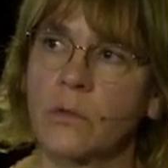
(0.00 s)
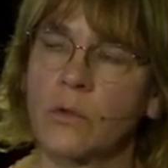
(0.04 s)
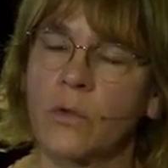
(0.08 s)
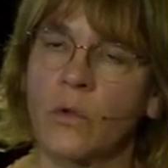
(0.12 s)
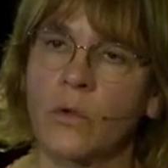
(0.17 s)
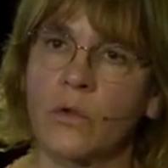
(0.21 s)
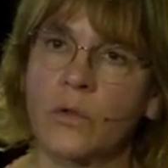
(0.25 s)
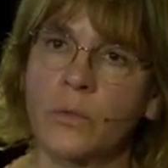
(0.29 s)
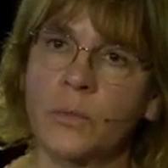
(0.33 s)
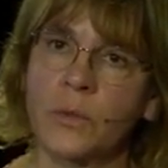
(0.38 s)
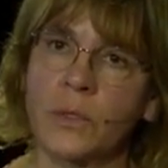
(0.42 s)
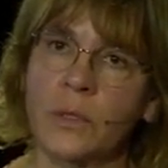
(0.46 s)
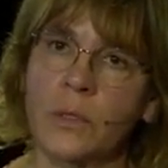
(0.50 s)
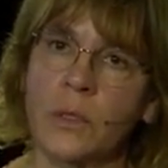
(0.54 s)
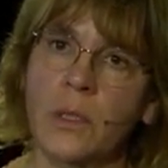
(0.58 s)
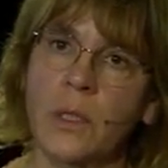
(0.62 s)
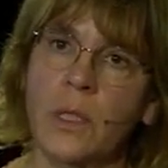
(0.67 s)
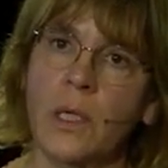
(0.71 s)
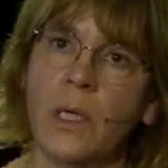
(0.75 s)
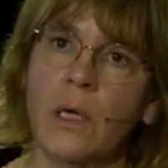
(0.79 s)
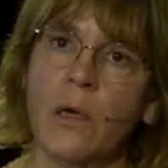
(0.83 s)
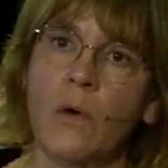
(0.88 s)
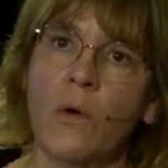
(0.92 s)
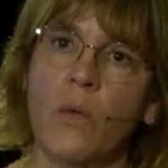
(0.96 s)
groups,
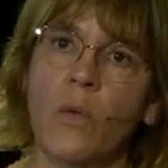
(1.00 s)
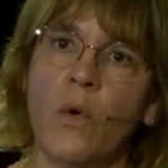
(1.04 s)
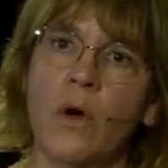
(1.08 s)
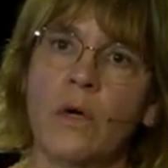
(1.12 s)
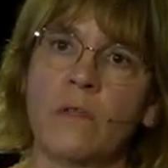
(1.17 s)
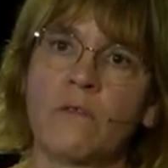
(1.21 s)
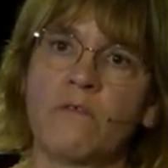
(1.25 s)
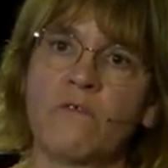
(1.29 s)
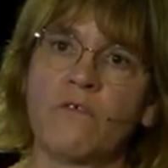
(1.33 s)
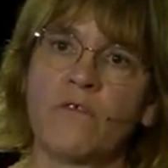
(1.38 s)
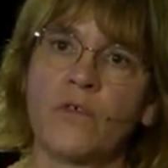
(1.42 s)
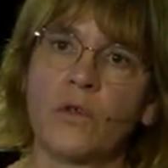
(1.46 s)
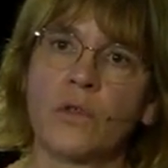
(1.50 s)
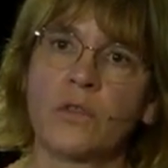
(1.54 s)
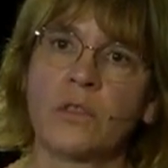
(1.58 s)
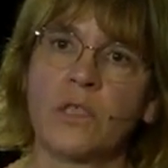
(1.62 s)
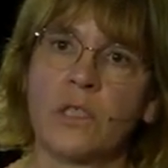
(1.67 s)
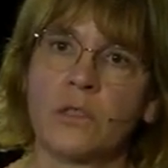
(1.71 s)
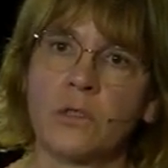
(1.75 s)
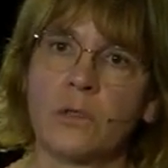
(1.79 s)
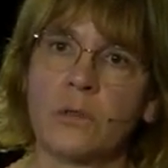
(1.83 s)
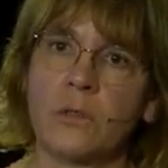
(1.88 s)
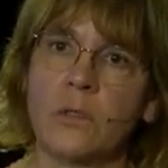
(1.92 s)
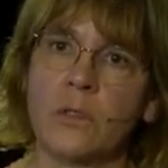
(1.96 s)
one for
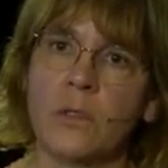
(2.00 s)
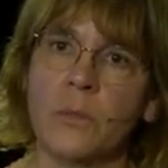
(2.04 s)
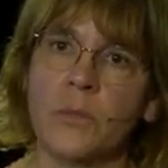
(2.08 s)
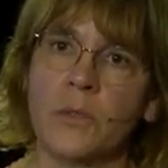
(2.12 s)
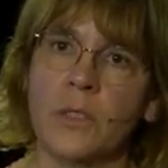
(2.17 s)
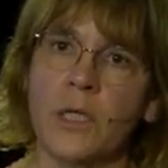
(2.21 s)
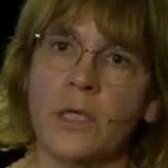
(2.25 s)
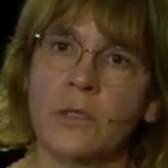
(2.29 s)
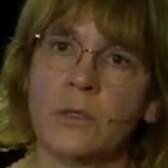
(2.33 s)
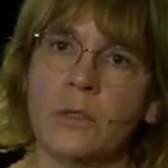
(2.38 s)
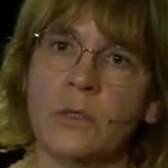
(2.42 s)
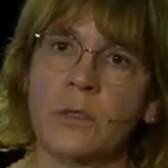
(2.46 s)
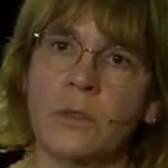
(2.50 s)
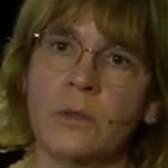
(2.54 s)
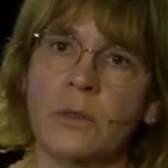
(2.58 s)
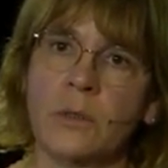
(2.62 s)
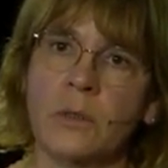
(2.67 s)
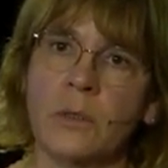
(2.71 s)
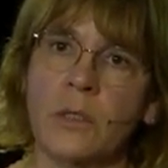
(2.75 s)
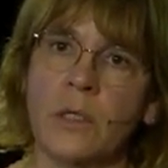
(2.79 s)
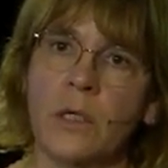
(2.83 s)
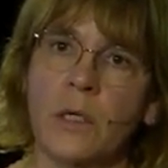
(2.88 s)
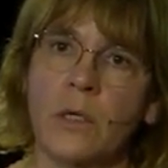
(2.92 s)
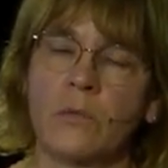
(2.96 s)
dangerous
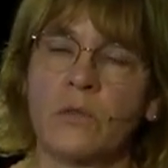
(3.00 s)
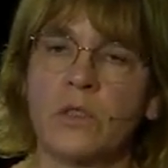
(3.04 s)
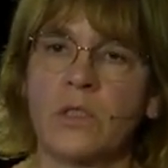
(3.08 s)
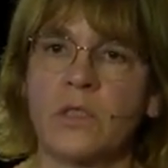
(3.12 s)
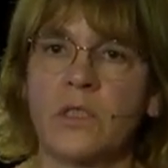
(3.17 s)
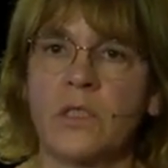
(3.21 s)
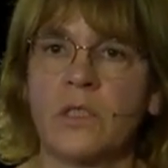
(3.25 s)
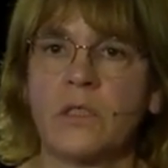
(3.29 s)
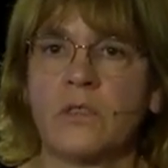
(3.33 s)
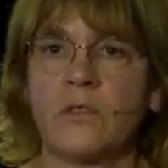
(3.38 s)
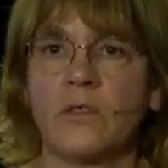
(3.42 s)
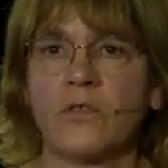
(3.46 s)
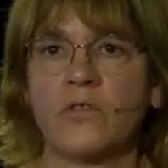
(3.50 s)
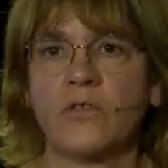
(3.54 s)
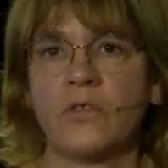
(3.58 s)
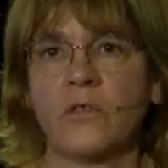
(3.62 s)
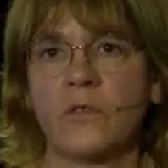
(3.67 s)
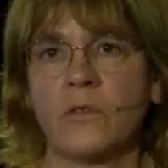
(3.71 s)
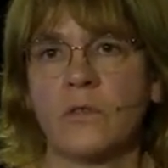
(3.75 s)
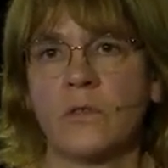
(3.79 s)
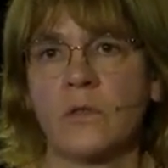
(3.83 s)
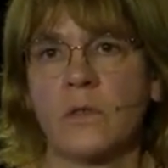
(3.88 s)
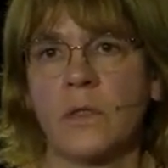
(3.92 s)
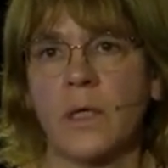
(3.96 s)
substances, which is
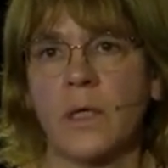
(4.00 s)
not